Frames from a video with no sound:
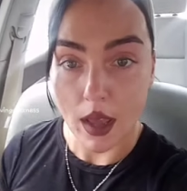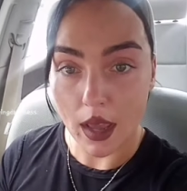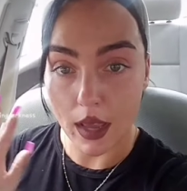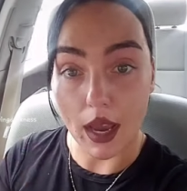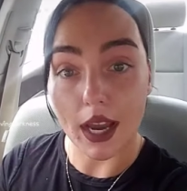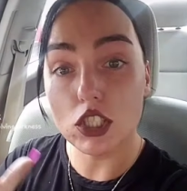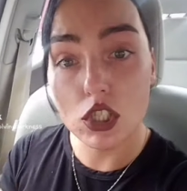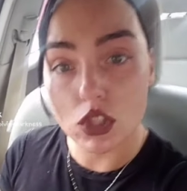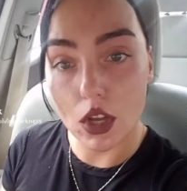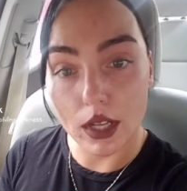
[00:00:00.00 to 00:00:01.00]
Hey, I
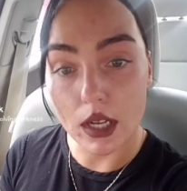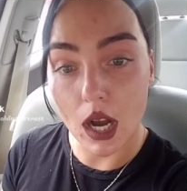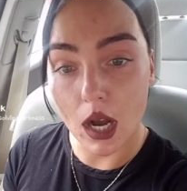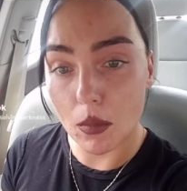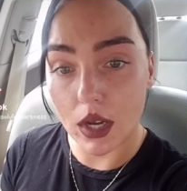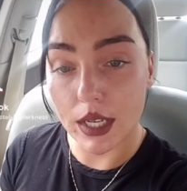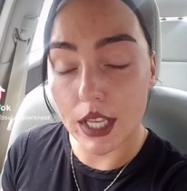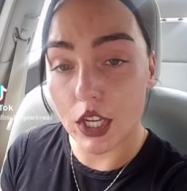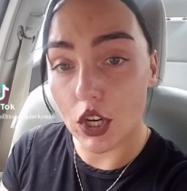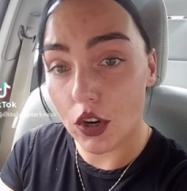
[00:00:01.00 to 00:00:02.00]
just thought I'd come on
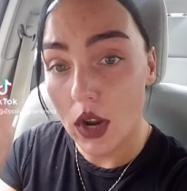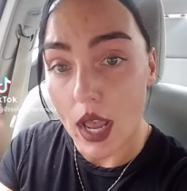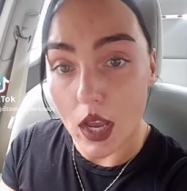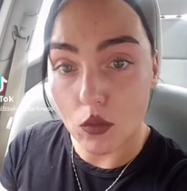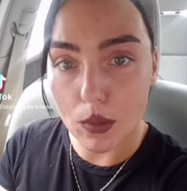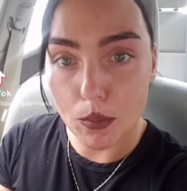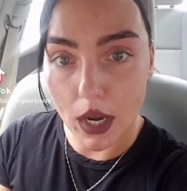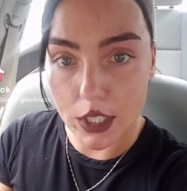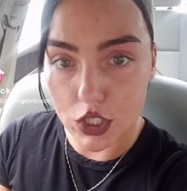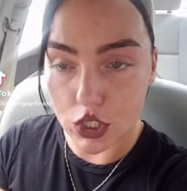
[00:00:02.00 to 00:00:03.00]
here and
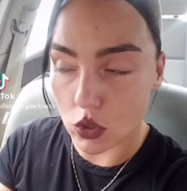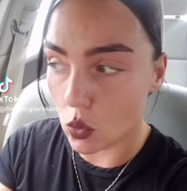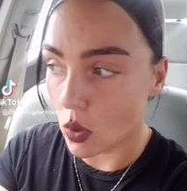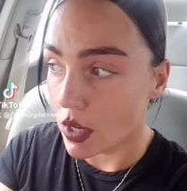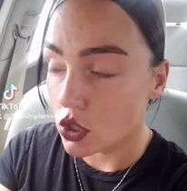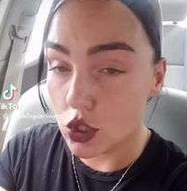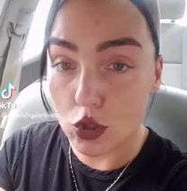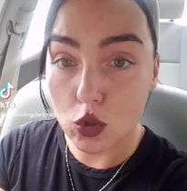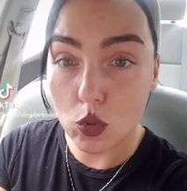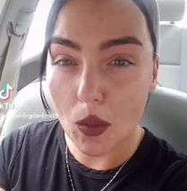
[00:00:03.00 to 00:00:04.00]
remind you
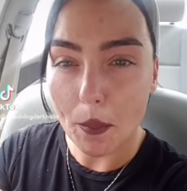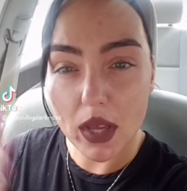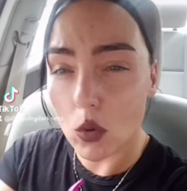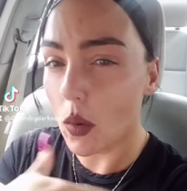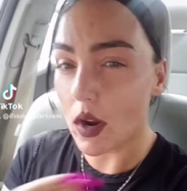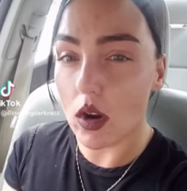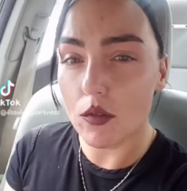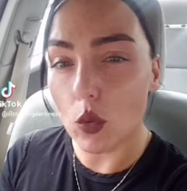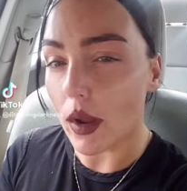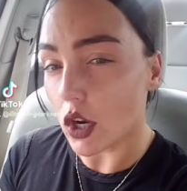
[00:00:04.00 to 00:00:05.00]
to be aware
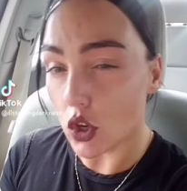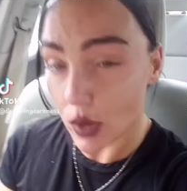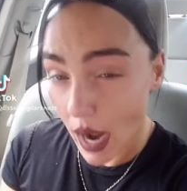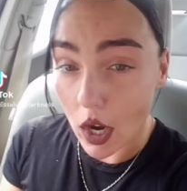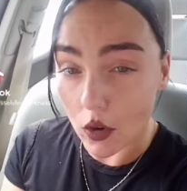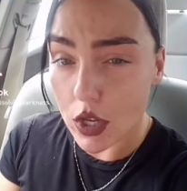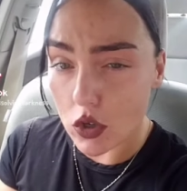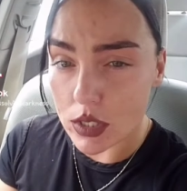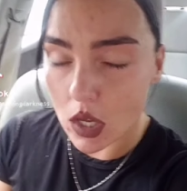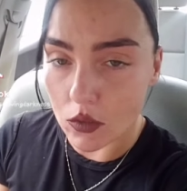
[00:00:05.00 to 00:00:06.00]
of the way you're carrying
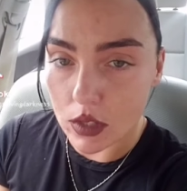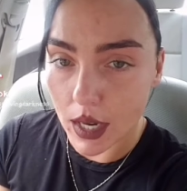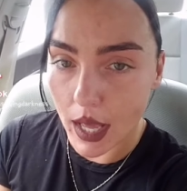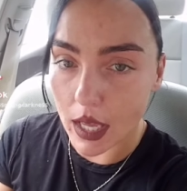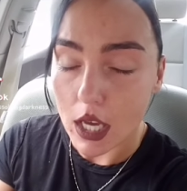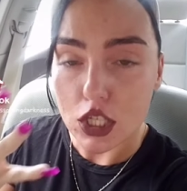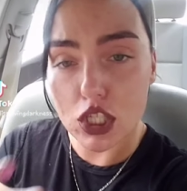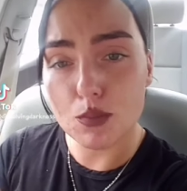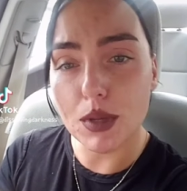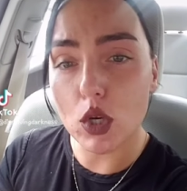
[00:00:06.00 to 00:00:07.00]
yourself today.
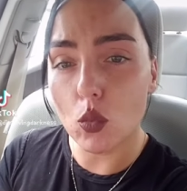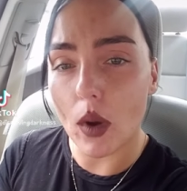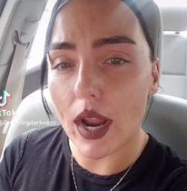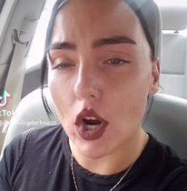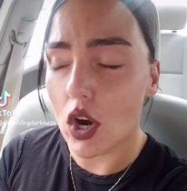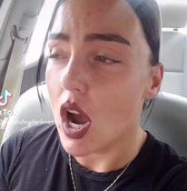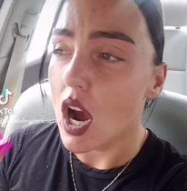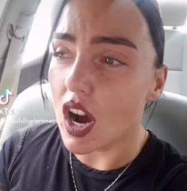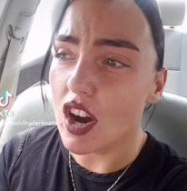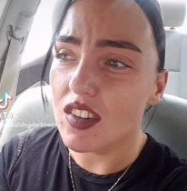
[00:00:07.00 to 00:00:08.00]
Just be aware
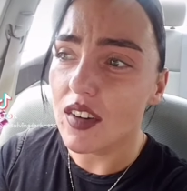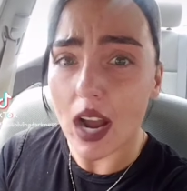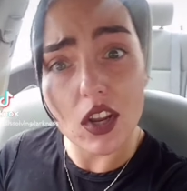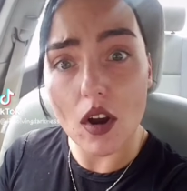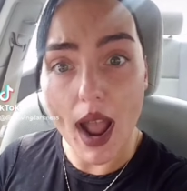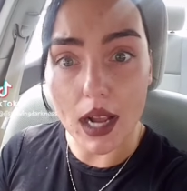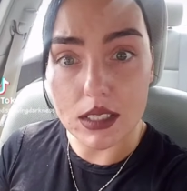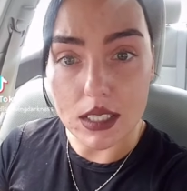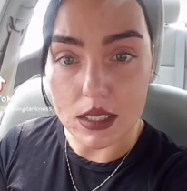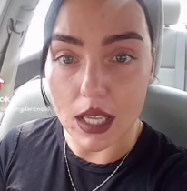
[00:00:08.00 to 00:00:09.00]
of how you're
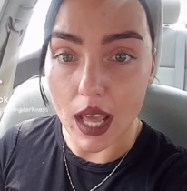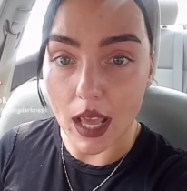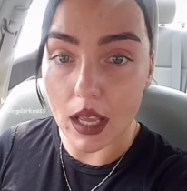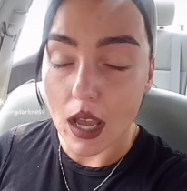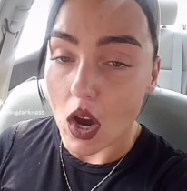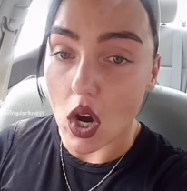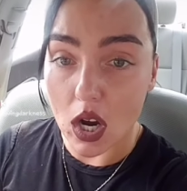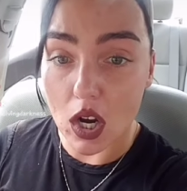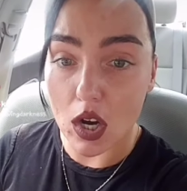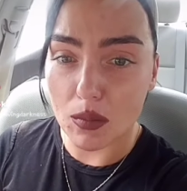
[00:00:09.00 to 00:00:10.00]
acting today.
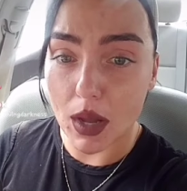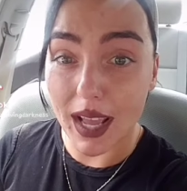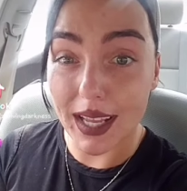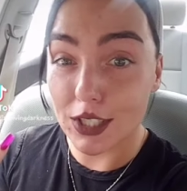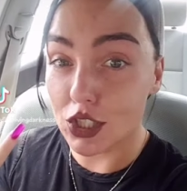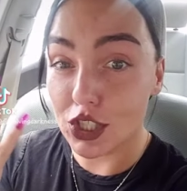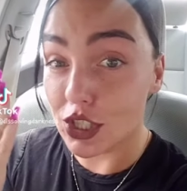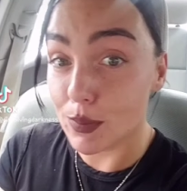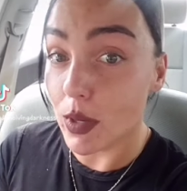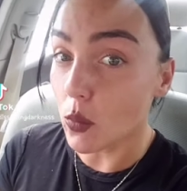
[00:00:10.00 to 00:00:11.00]
And to
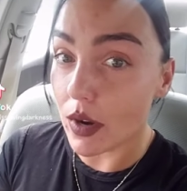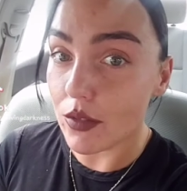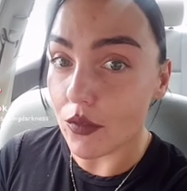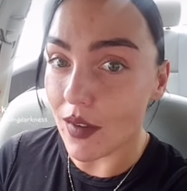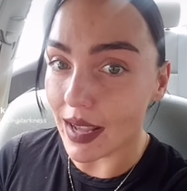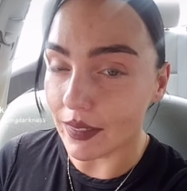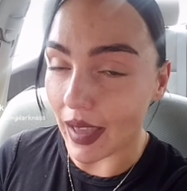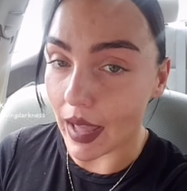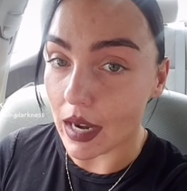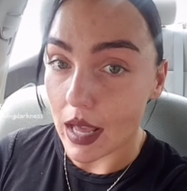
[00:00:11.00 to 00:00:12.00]
just be aware of the fact
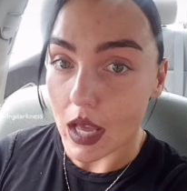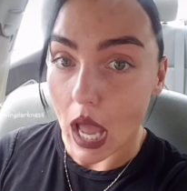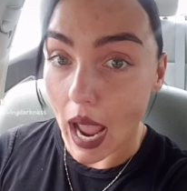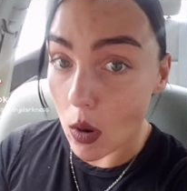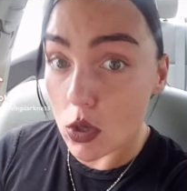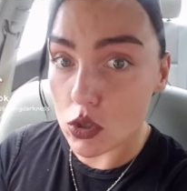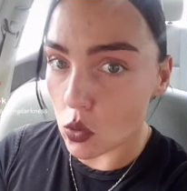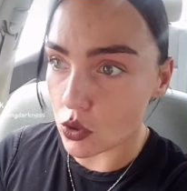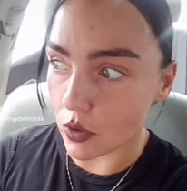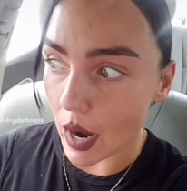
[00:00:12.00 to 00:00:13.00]
that our
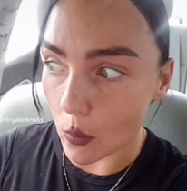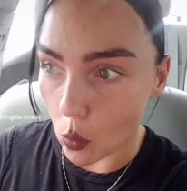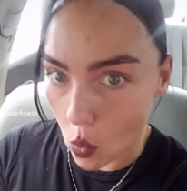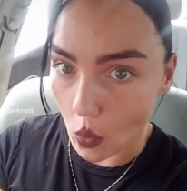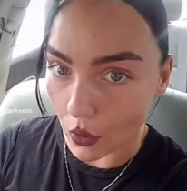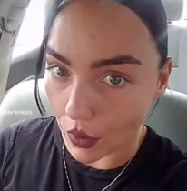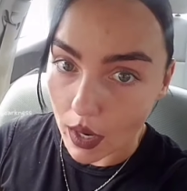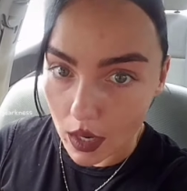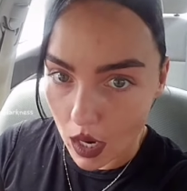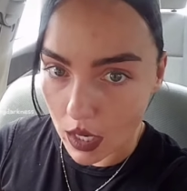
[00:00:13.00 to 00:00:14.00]
souls are at war
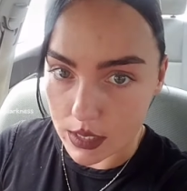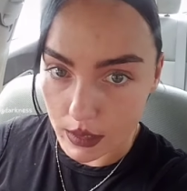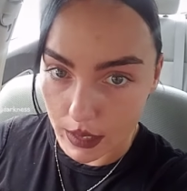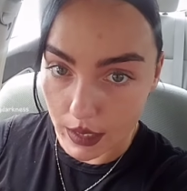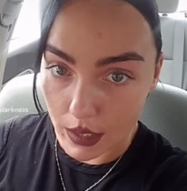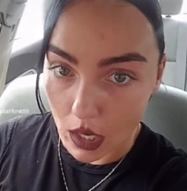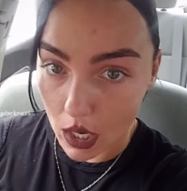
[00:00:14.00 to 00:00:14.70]
constantly.